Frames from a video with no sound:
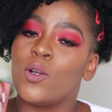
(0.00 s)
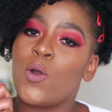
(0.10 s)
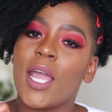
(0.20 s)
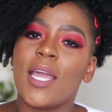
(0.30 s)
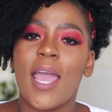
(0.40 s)

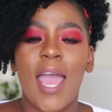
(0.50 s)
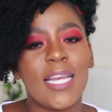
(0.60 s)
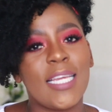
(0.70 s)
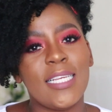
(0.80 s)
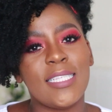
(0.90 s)
Quick
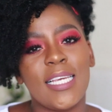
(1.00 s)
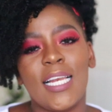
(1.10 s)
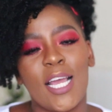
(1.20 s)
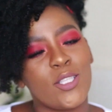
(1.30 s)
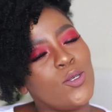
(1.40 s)
and
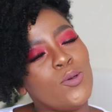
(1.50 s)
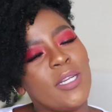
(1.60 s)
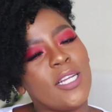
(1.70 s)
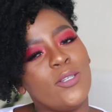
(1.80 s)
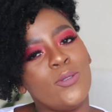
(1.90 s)
easy, like
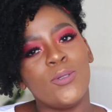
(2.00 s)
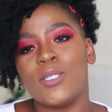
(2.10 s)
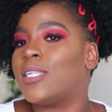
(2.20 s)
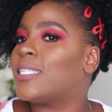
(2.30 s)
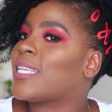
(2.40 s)
2-minute
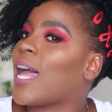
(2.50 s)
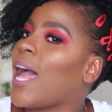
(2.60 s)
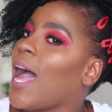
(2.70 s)
noodles.